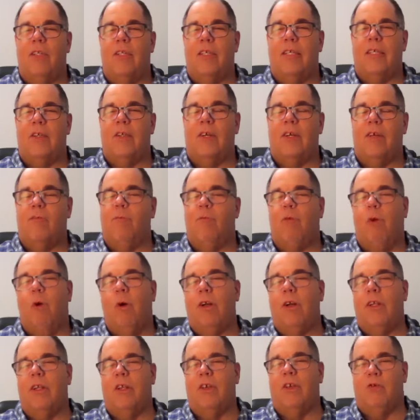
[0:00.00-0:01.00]
Looking
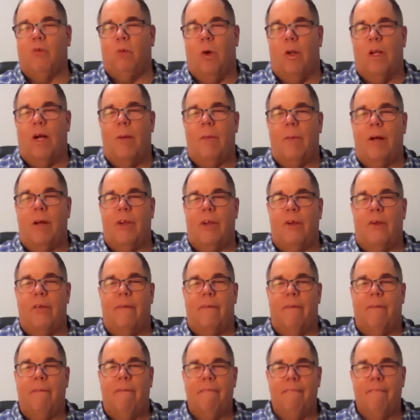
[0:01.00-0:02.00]
forward to this one. How about
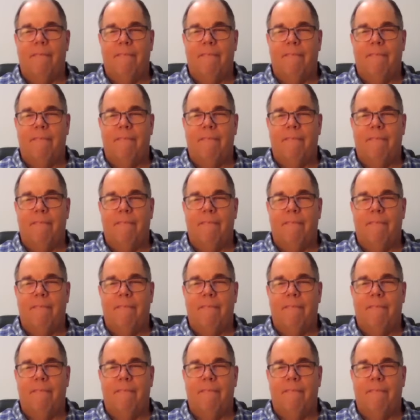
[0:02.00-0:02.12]
you?